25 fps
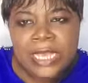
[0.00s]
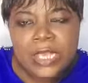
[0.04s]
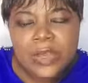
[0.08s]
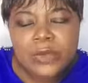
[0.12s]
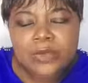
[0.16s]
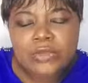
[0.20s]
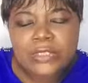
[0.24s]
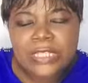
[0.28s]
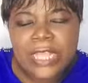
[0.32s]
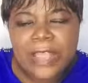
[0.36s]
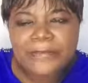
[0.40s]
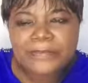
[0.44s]
It
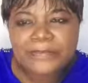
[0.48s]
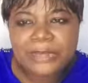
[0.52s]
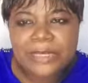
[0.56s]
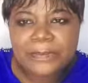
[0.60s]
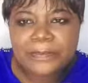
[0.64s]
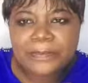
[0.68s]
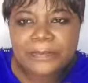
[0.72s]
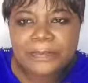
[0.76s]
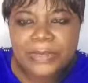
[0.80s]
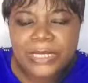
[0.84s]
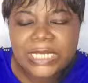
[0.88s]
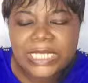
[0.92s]
would have
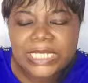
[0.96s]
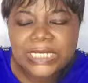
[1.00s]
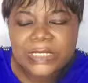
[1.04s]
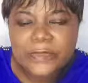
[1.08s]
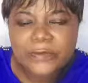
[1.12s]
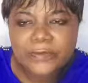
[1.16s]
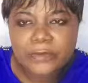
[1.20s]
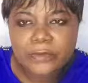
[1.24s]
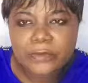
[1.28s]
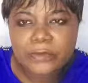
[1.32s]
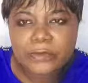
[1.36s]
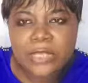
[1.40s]
been
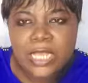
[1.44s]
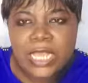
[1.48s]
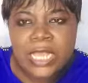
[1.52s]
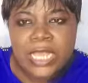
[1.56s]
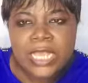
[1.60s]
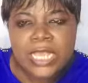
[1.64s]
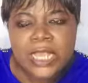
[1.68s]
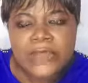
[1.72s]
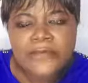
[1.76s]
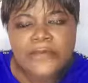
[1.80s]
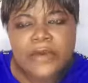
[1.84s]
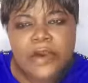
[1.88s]
blissful.
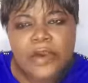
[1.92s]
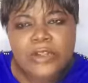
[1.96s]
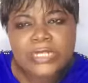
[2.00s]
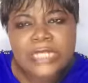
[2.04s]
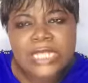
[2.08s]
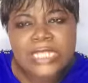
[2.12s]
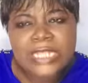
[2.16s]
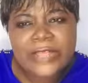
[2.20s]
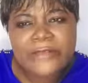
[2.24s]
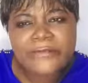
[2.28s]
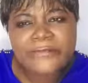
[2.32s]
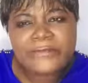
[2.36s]
If
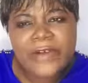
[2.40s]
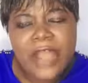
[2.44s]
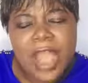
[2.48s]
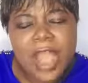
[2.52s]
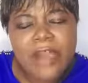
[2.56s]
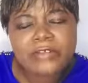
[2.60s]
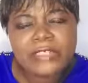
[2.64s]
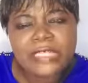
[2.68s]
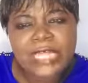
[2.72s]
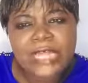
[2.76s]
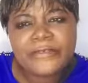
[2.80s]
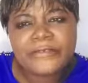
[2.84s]
only they
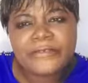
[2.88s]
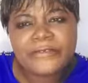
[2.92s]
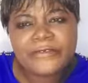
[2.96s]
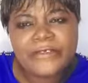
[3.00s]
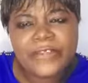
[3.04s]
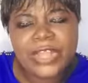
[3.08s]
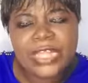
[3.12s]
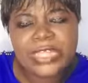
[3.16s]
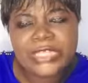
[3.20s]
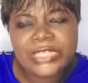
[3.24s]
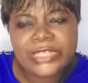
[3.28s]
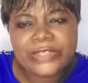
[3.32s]
found a
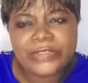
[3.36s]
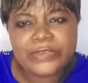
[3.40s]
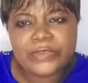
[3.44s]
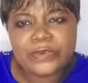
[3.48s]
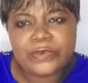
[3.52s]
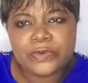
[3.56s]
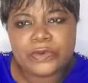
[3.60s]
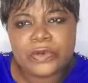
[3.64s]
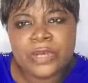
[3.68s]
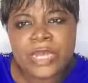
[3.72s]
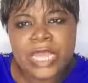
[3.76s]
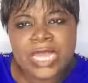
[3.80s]
friend in
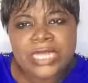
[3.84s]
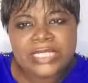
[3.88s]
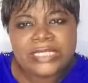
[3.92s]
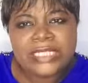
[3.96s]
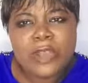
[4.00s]
you,